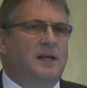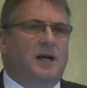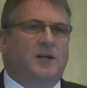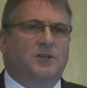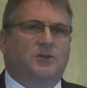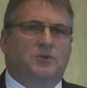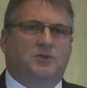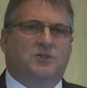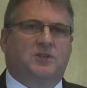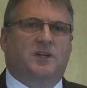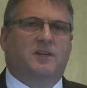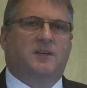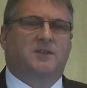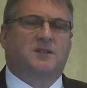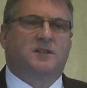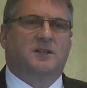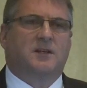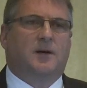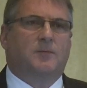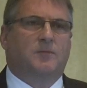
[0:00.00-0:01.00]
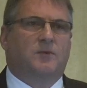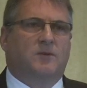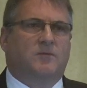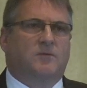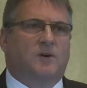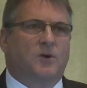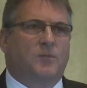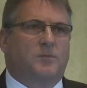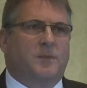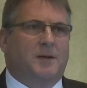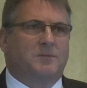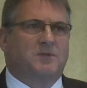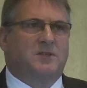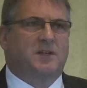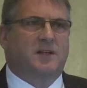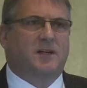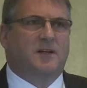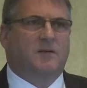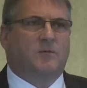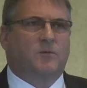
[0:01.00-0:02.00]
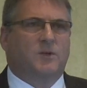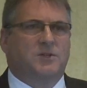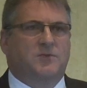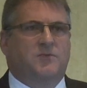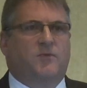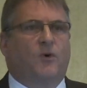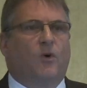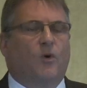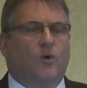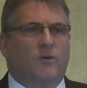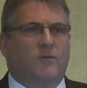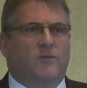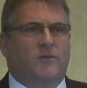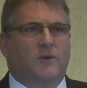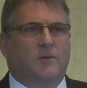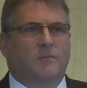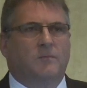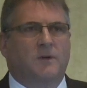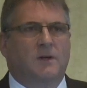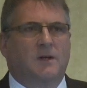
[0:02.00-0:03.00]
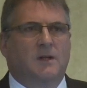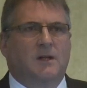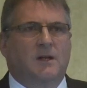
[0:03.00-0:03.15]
And you'll see there's a number of roadmaps in here, of which 4 of them